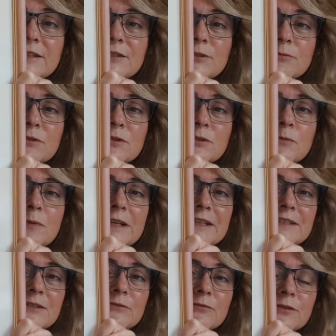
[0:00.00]
wasn't too
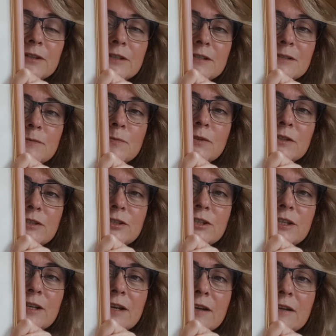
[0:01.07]
pleased at first, but
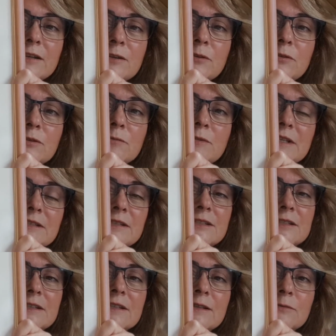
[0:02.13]
she kind of got the message
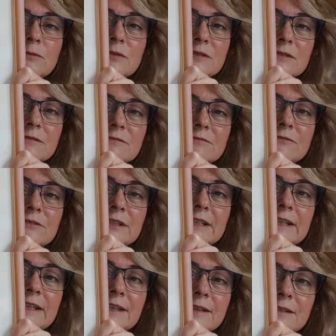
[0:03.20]
that it wasn't
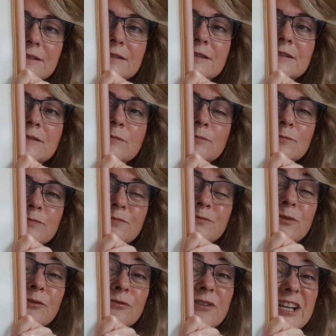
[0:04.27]
really
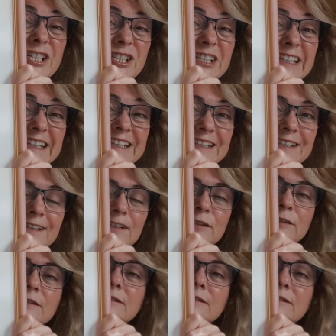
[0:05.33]
professionally done.